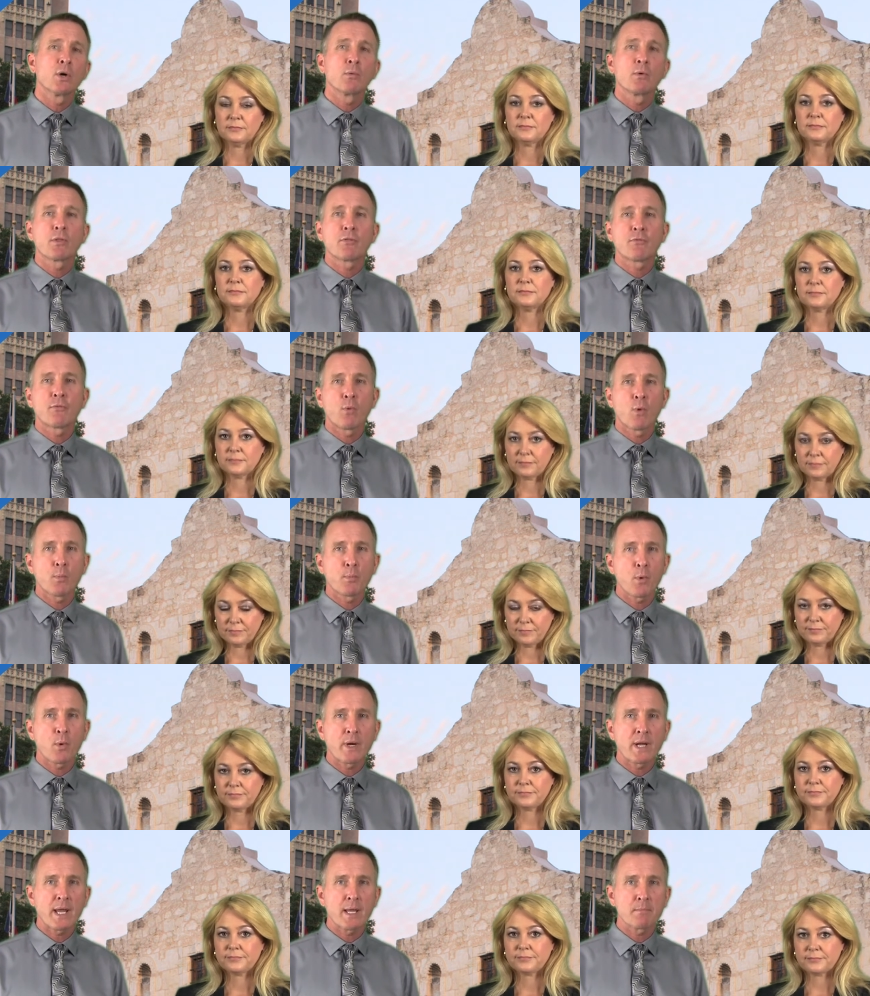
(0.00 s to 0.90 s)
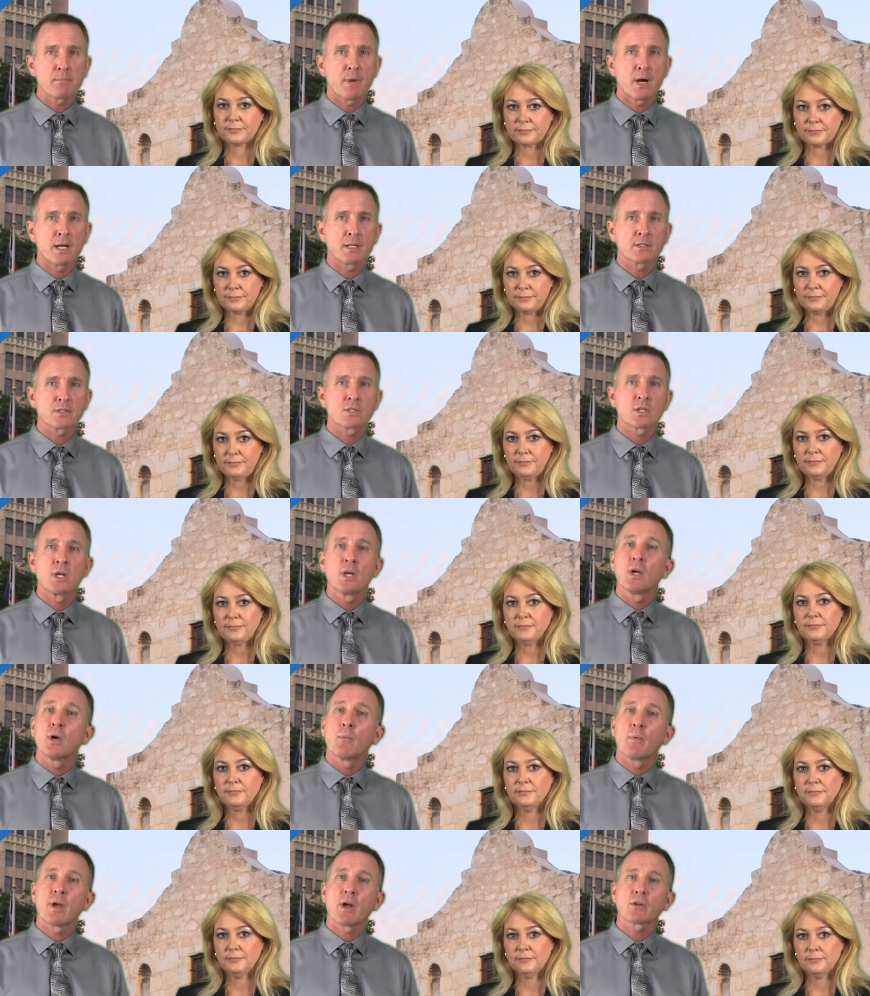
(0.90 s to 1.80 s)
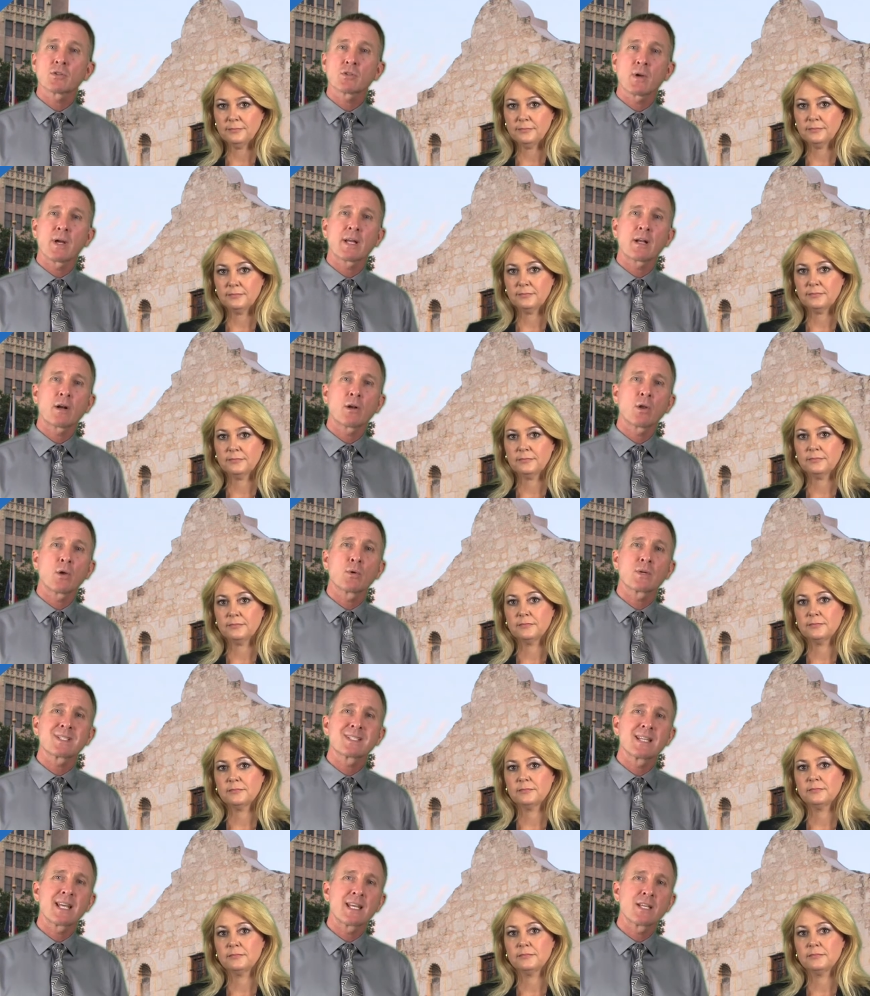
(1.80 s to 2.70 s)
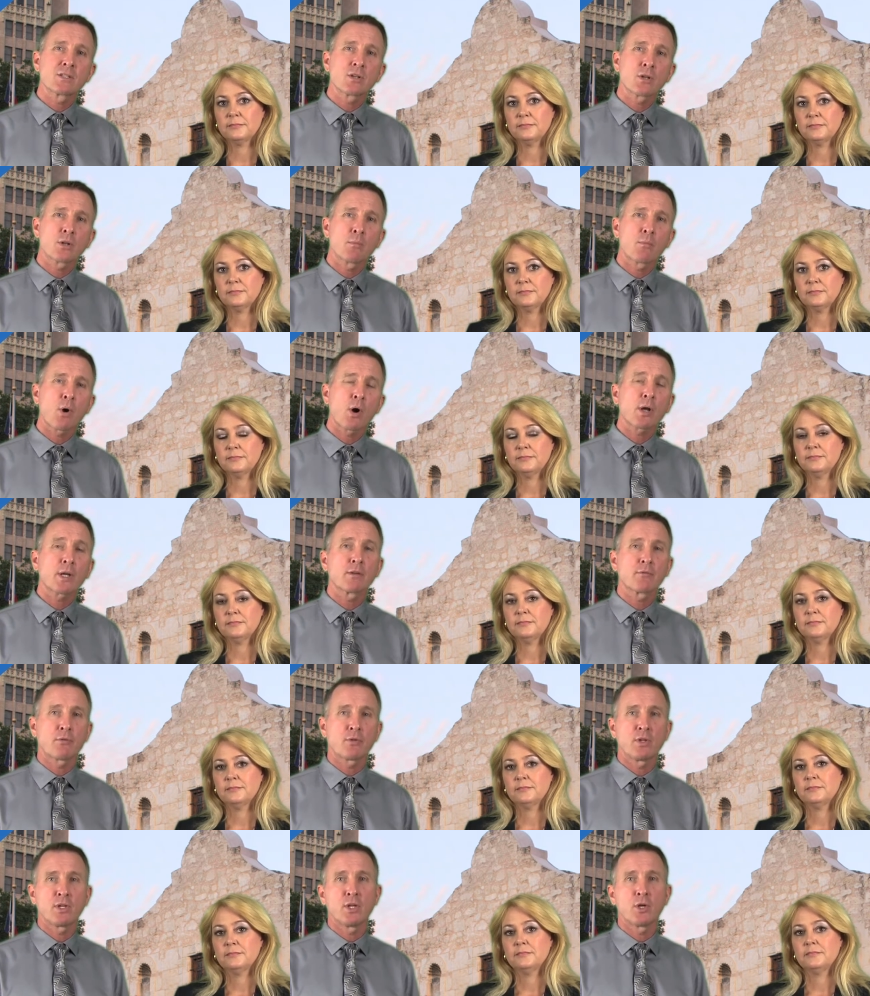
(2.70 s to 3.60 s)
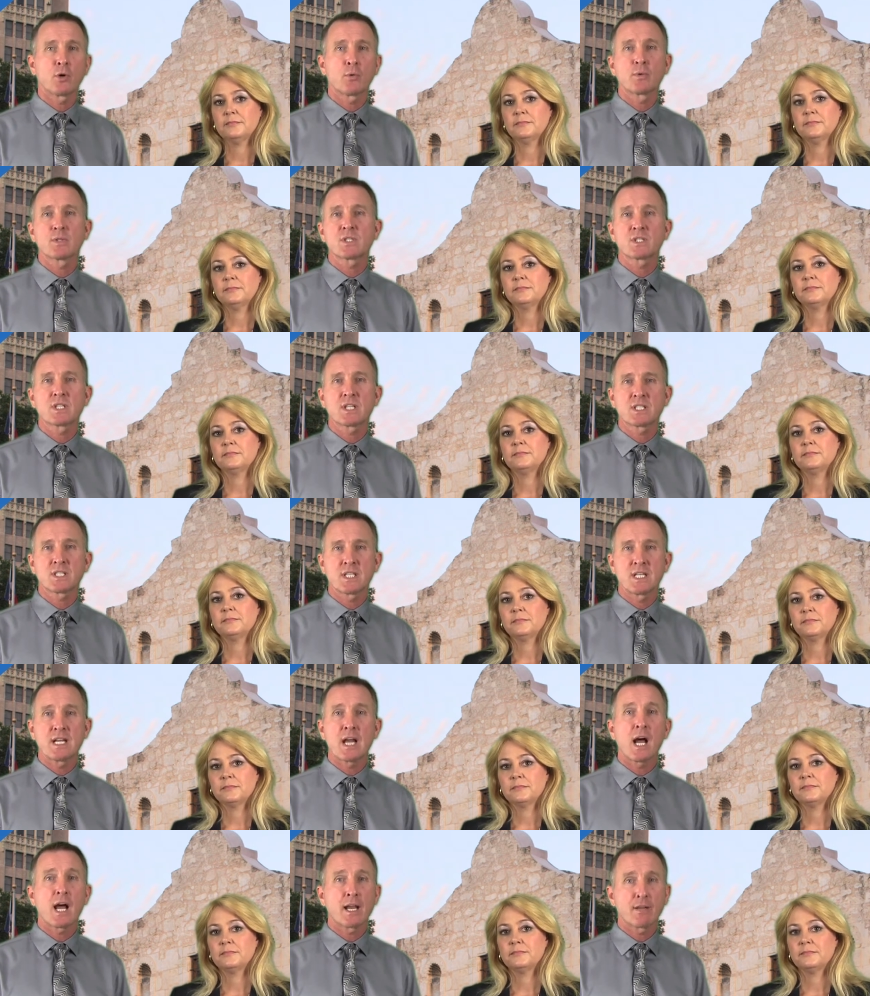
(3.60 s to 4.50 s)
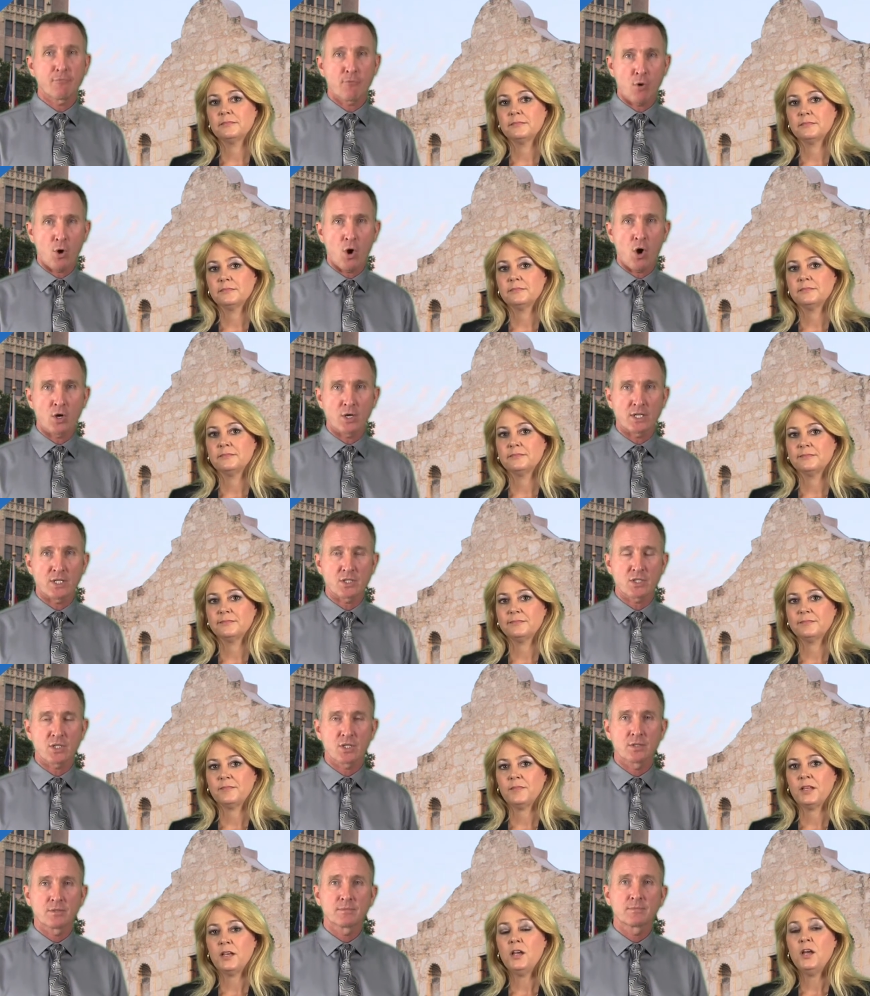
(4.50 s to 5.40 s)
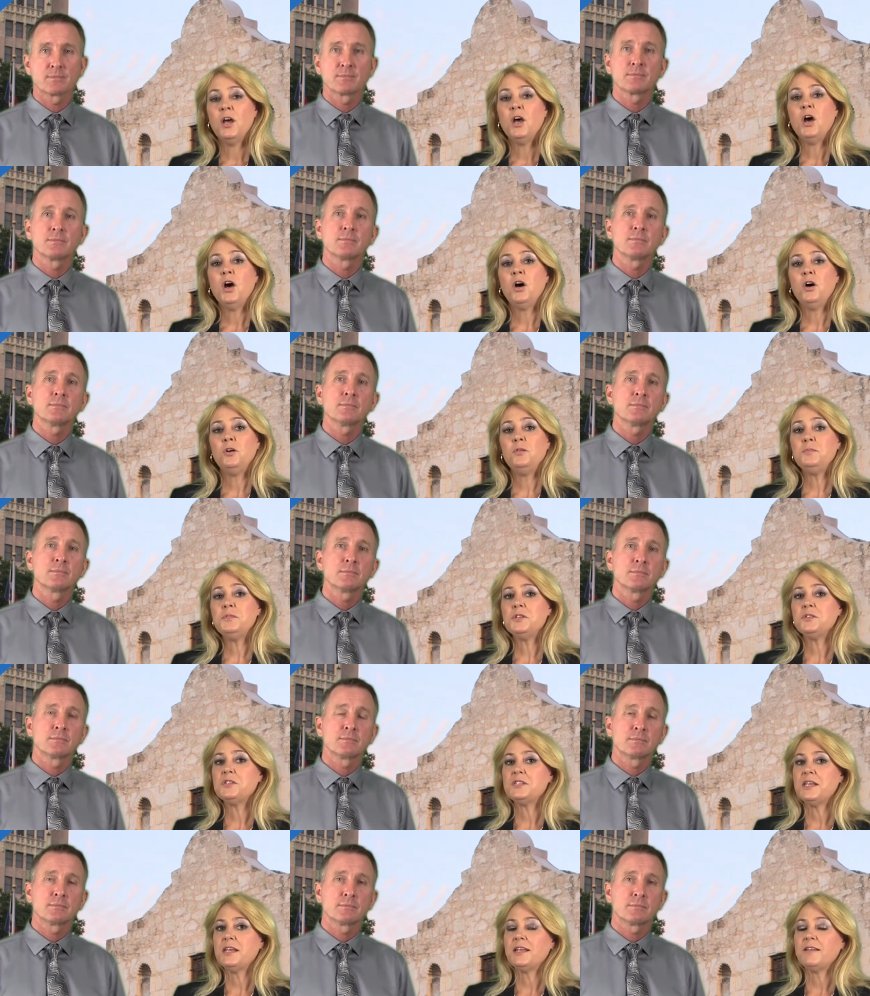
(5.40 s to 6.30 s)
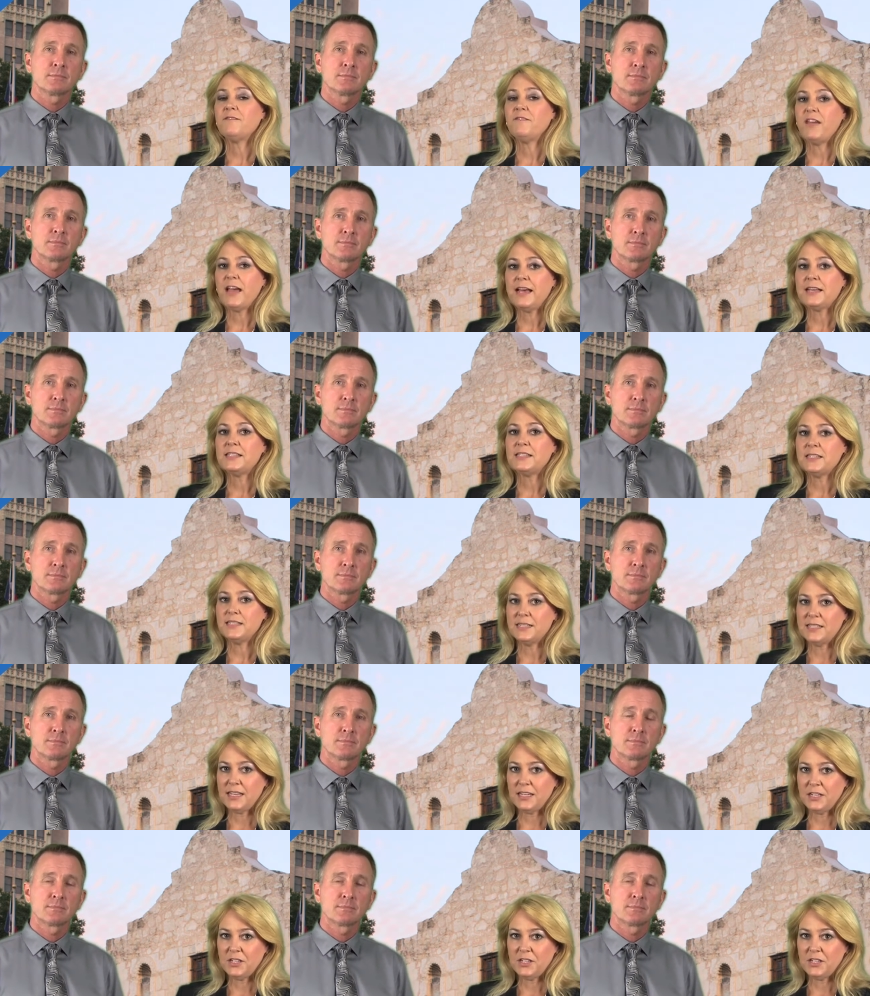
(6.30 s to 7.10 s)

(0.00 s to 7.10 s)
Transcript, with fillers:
Speaker 1: with 4.8 months. We also had our lowest days on the market for the year with 69 for August.
Speaker 2: Homes are selling fast in San